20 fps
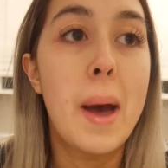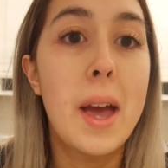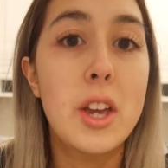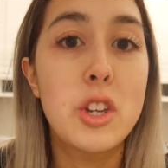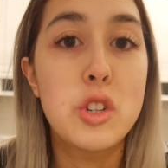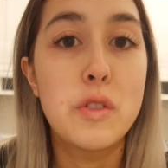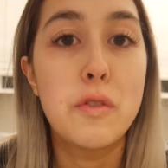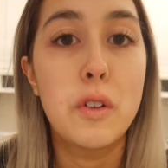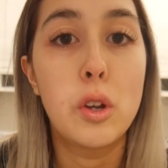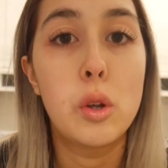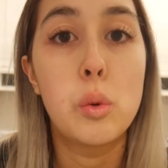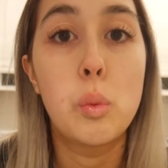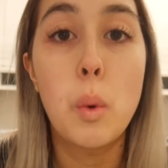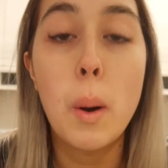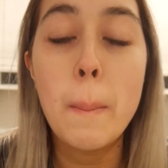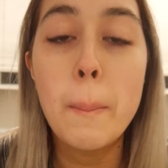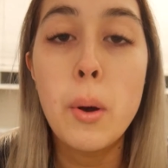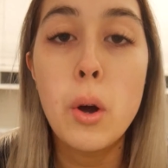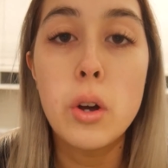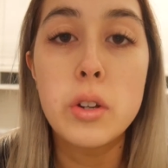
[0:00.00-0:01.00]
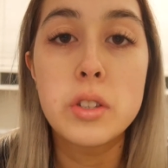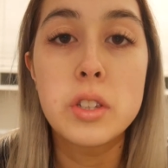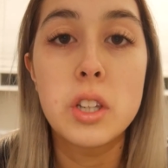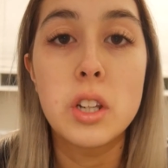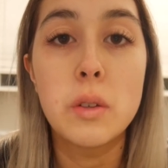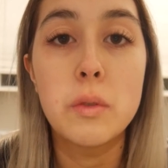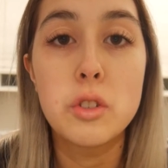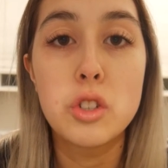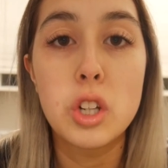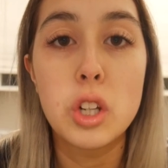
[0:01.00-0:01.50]
I actually followed one
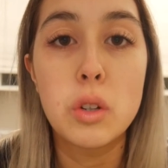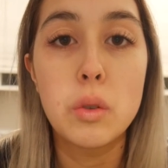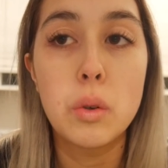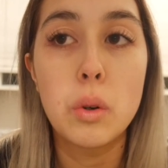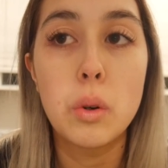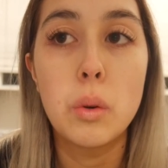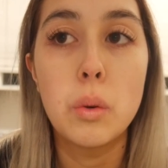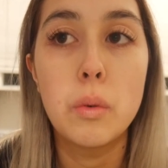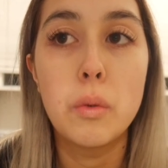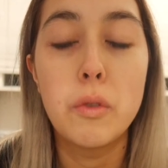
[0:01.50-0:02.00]
person in general